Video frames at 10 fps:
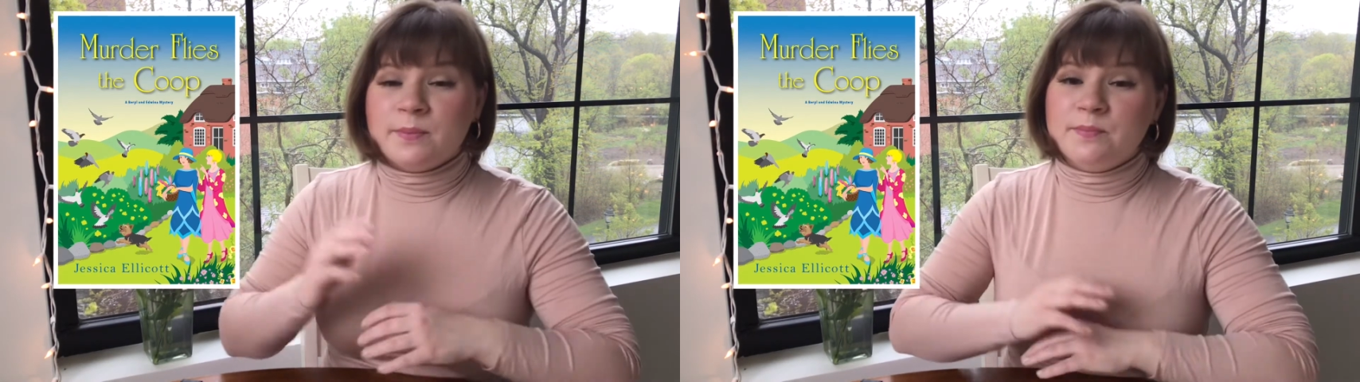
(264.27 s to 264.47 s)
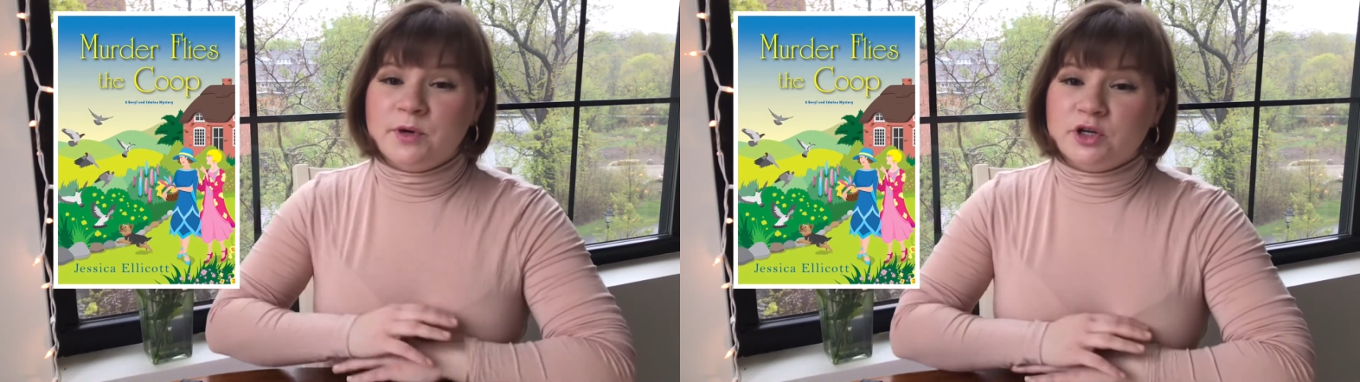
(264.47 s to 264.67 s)

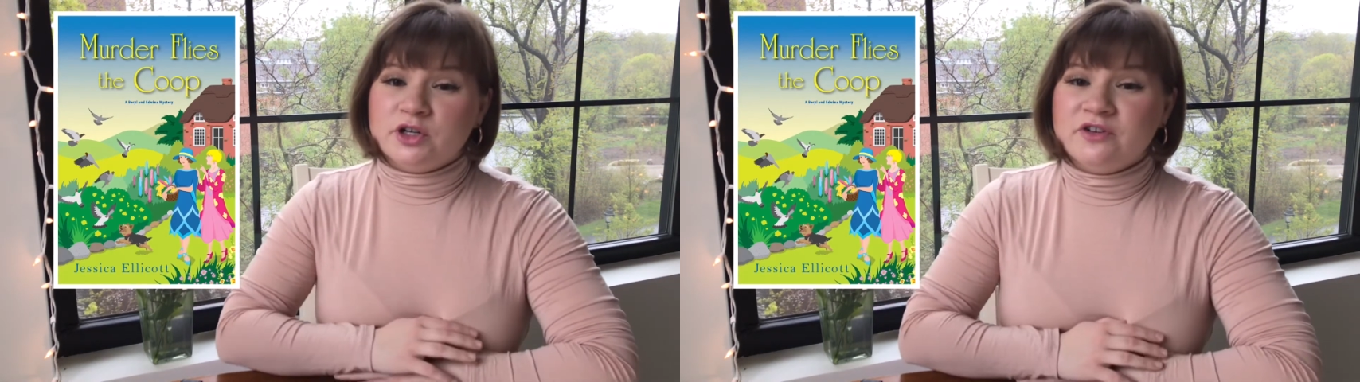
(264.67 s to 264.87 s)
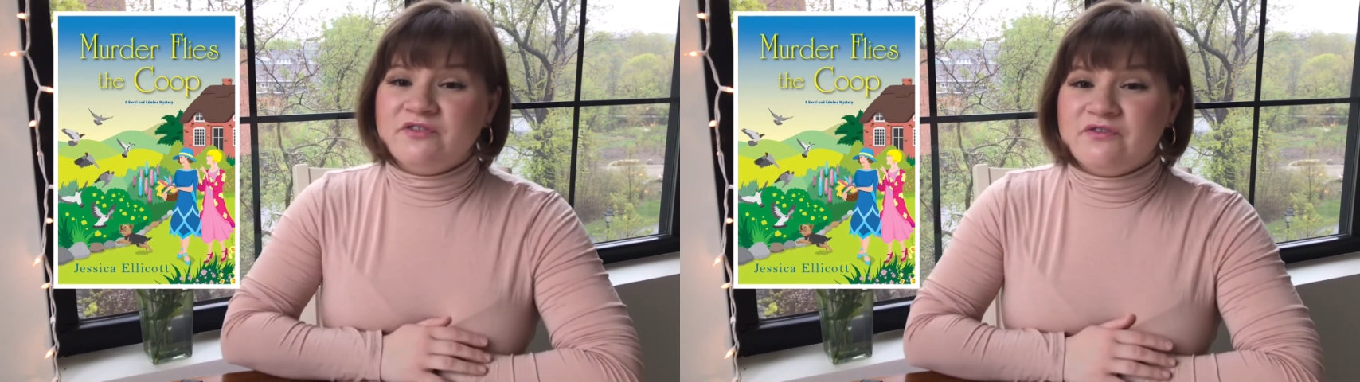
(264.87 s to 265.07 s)

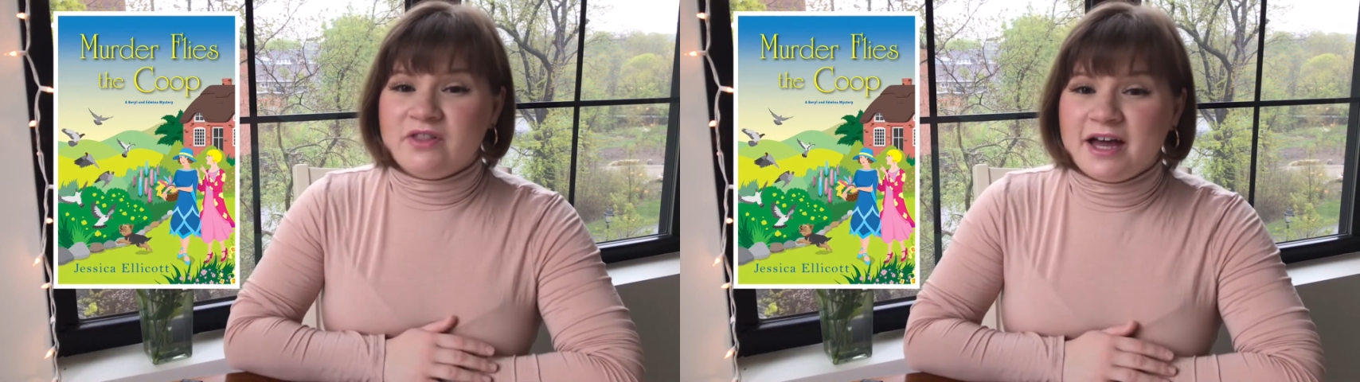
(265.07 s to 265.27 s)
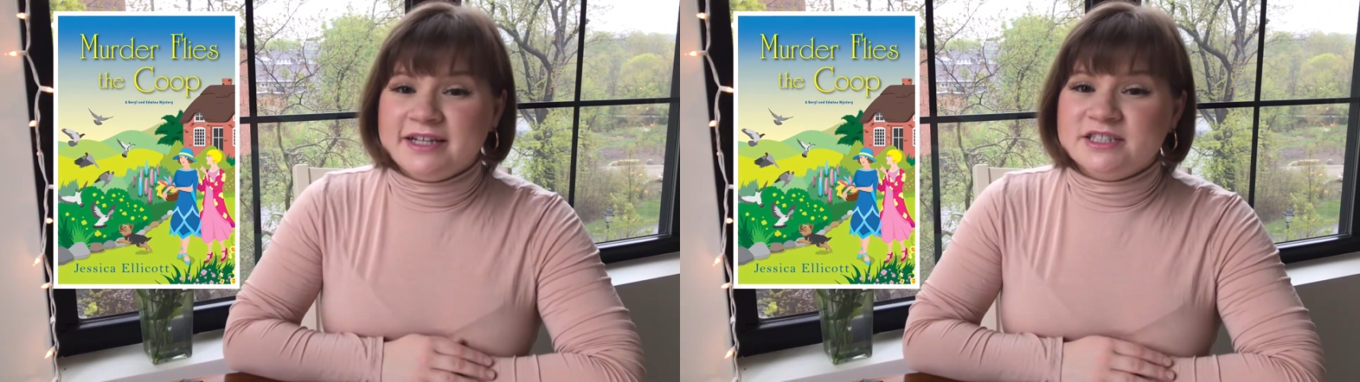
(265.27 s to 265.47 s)
Murder
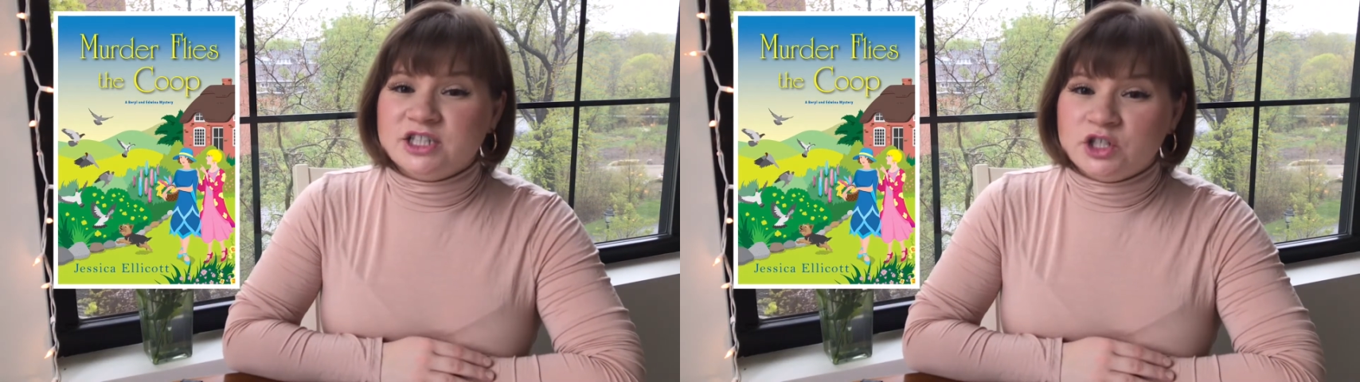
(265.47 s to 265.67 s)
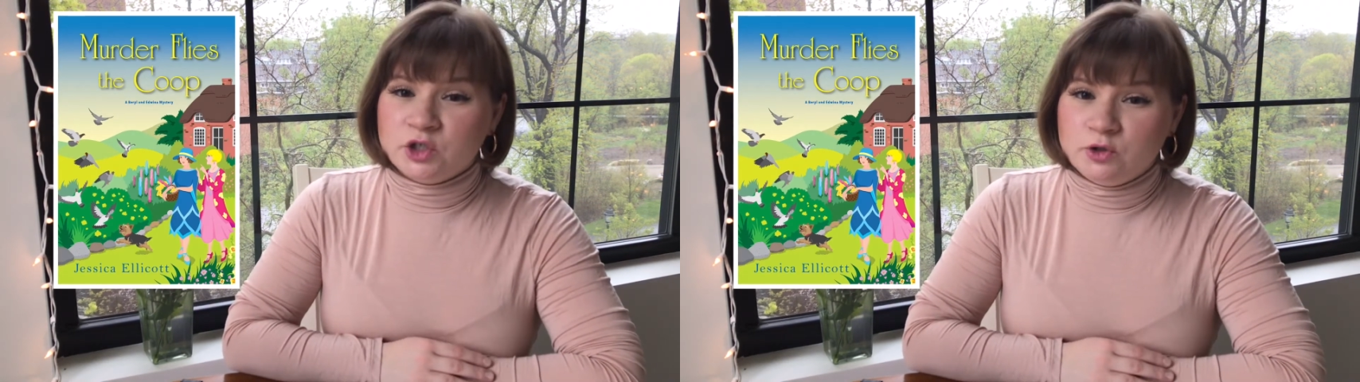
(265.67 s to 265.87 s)
Flies the
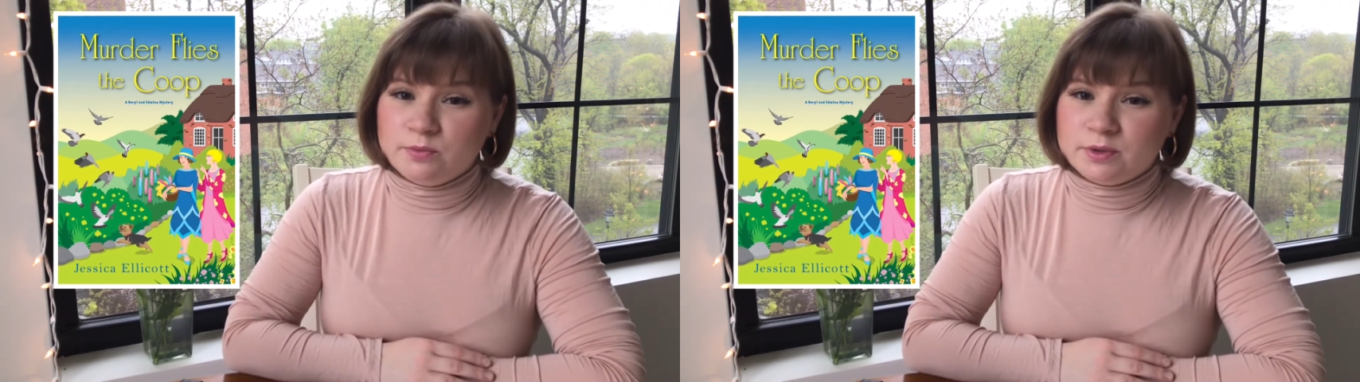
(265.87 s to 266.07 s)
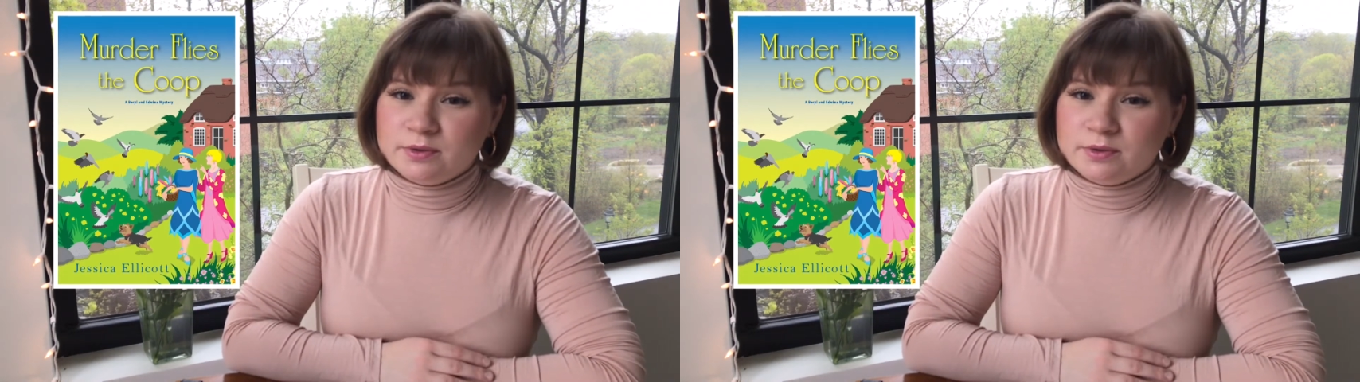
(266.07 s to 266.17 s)
Coop,